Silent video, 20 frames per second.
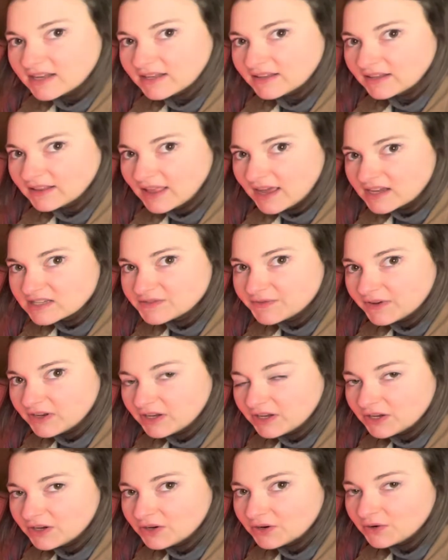in the last
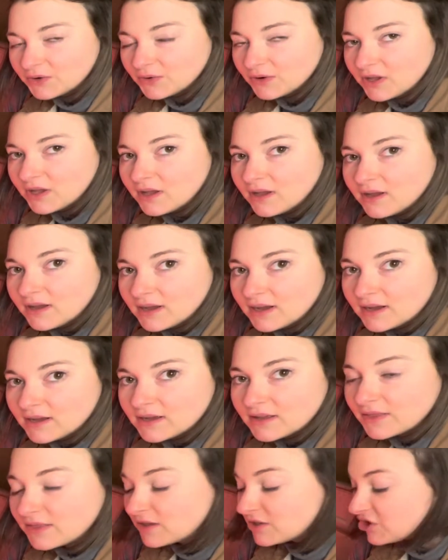video,
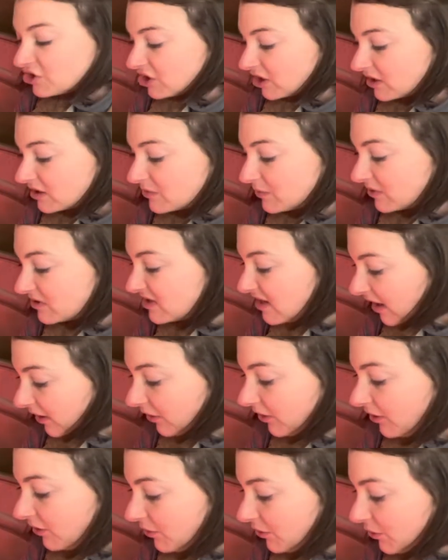the chicks will
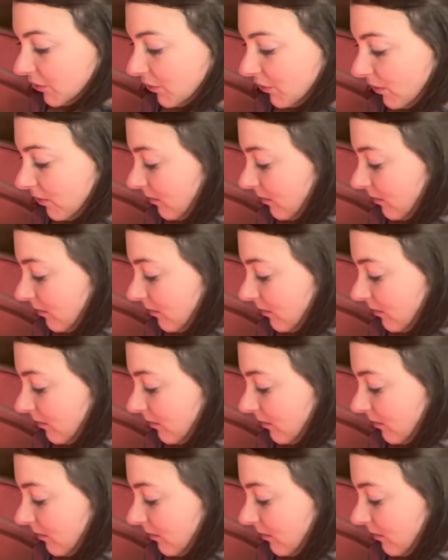tell you